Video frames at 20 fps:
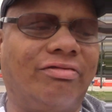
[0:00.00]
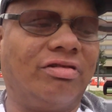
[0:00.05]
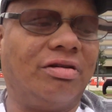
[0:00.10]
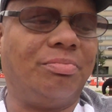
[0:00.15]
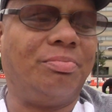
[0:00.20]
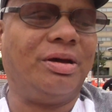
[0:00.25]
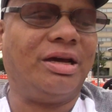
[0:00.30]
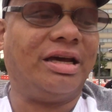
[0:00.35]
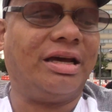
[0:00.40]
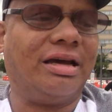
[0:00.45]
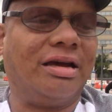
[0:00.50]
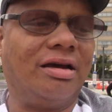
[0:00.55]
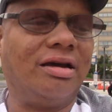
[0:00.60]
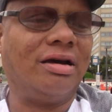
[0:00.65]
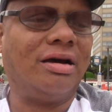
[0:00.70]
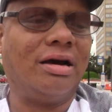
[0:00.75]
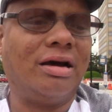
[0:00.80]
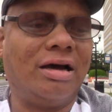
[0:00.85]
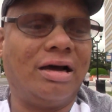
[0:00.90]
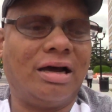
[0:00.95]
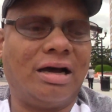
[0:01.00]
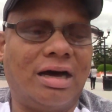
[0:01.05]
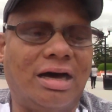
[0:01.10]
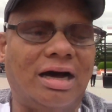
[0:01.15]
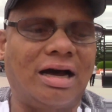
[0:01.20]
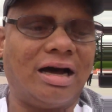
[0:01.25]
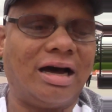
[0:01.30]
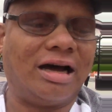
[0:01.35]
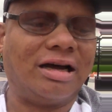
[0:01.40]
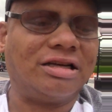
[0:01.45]
it would be
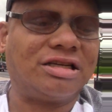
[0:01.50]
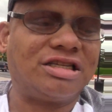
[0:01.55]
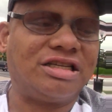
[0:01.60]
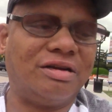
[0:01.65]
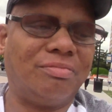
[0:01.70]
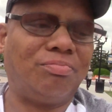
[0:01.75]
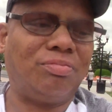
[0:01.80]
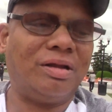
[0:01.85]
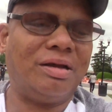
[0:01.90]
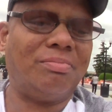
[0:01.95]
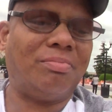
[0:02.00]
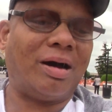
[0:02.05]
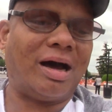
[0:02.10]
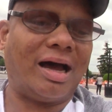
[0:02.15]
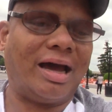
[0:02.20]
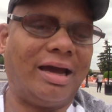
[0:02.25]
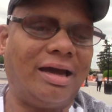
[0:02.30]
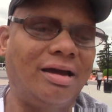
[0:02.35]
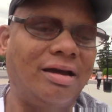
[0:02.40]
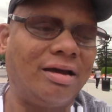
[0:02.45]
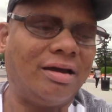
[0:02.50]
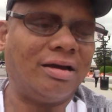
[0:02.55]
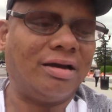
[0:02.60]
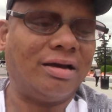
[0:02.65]
simply by